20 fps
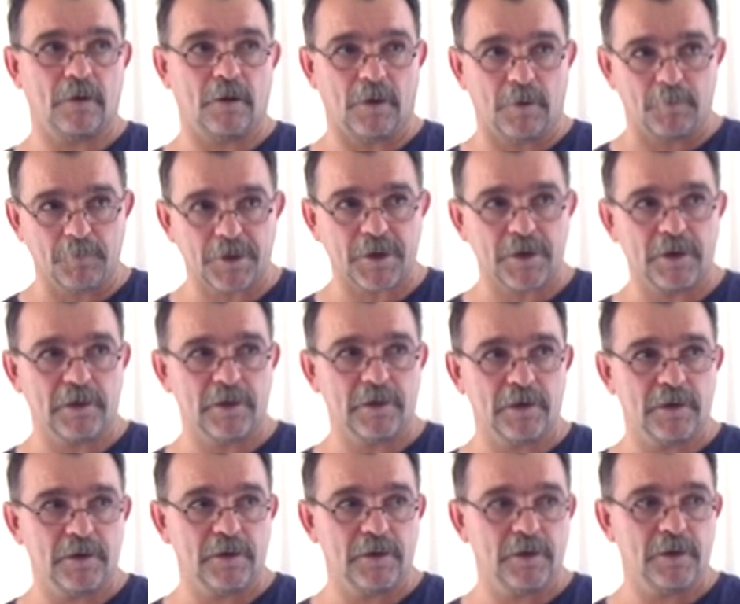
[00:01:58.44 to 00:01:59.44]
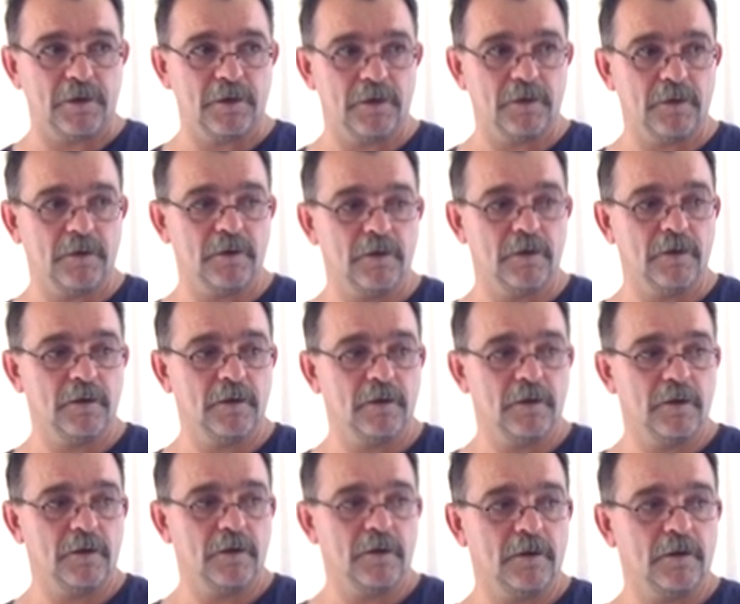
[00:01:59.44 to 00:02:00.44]
I'm really
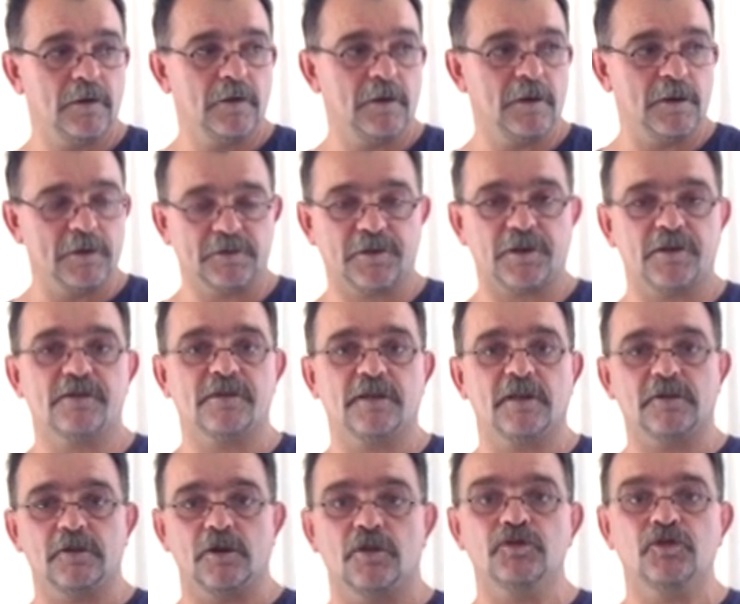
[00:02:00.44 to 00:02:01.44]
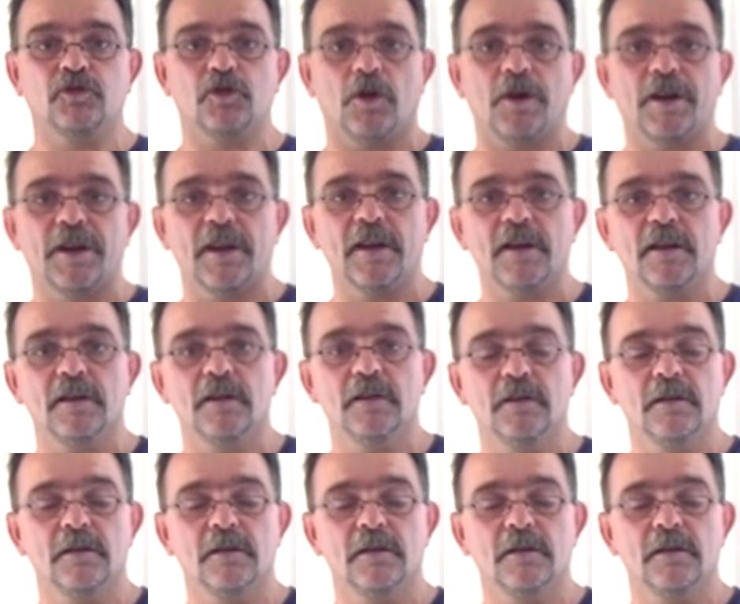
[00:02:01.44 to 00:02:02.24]
interested on joining.